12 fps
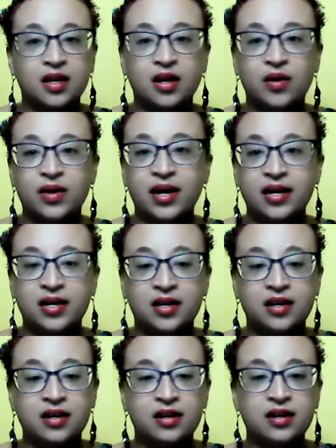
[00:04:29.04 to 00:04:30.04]
okay,
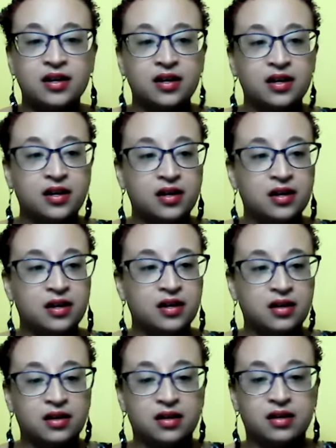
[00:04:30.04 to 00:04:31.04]
here,
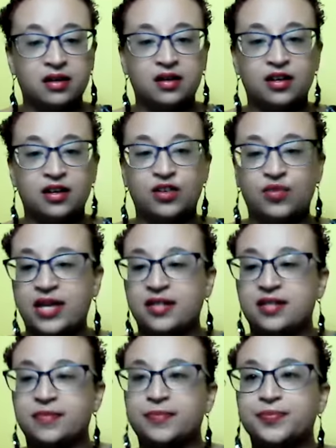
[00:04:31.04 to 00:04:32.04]
great.